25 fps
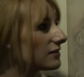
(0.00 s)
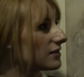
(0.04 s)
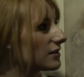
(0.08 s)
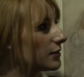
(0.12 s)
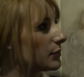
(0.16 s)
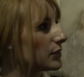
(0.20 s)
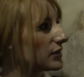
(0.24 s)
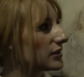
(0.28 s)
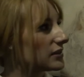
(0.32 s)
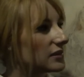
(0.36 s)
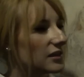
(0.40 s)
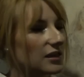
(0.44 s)
the
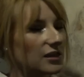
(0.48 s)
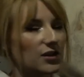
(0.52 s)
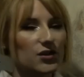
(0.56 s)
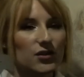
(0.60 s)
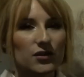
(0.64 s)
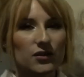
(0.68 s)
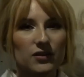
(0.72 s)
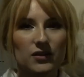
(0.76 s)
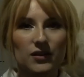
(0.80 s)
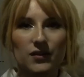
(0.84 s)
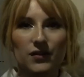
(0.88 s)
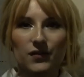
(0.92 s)

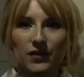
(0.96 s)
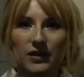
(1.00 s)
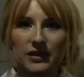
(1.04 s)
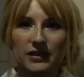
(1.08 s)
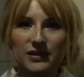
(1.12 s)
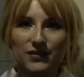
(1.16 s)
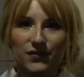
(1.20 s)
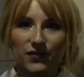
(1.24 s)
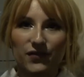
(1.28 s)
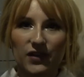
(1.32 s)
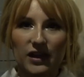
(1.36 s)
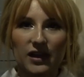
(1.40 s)
position of
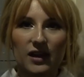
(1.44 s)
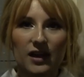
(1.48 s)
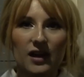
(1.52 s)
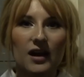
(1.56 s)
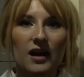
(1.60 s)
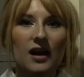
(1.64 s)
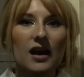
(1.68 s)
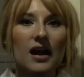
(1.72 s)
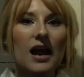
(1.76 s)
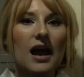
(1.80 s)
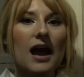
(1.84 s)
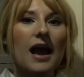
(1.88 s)
his figure